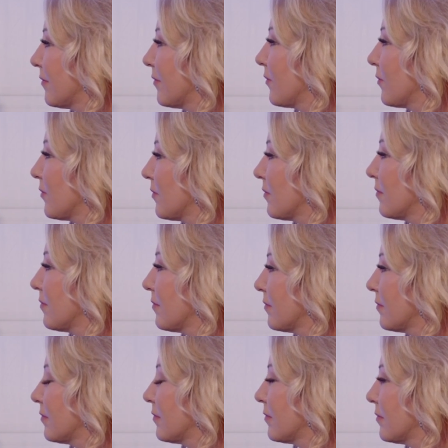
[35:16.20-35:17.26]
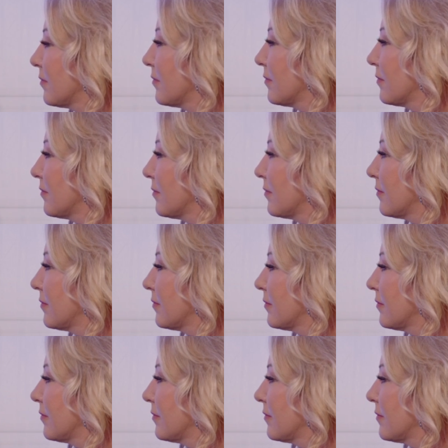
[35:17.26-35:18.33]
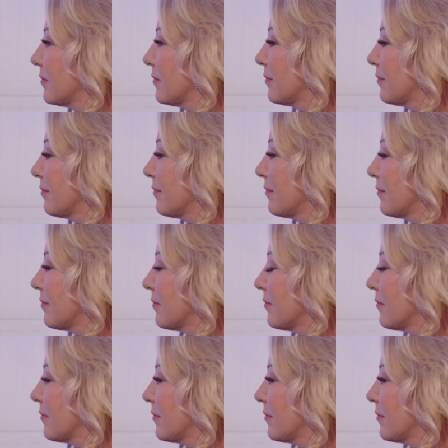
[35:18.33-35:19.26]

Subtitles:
This person isn't speaking.